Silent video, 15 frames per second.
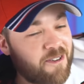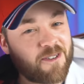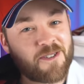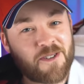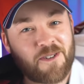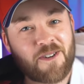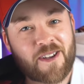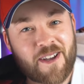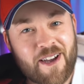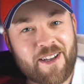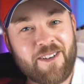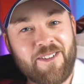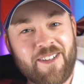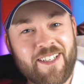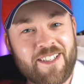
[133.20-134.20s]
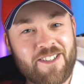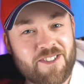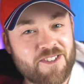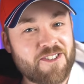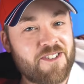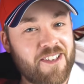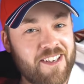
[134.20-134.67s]
Arizona Coyotes
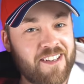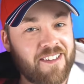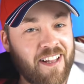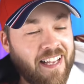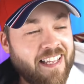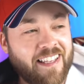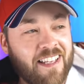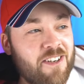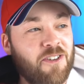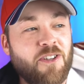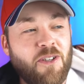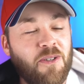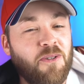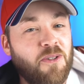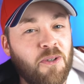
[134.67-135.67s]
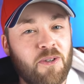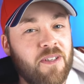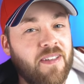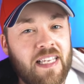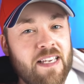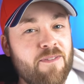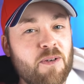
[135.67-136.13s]
jersey. Like, literally, you
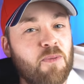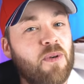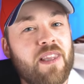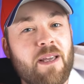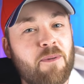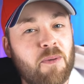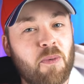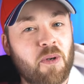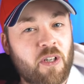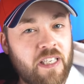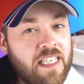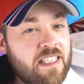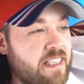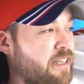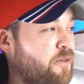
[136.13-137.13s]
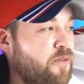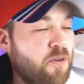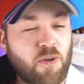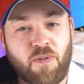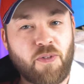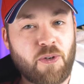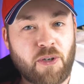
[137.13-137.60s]
even when they were released, I don't
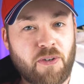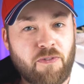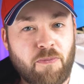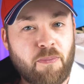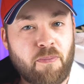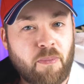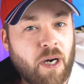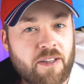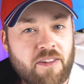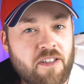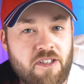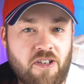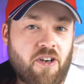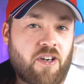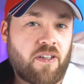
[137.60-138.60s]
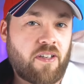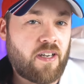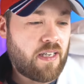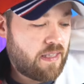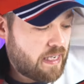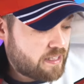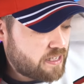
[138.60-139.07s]
know if you could have bought this
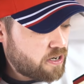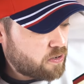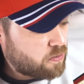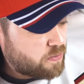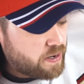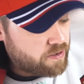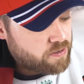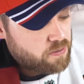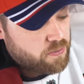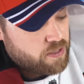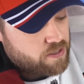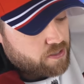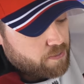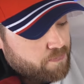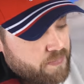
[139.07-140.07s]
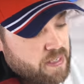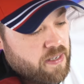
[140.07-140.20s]
online. That's how rare it was.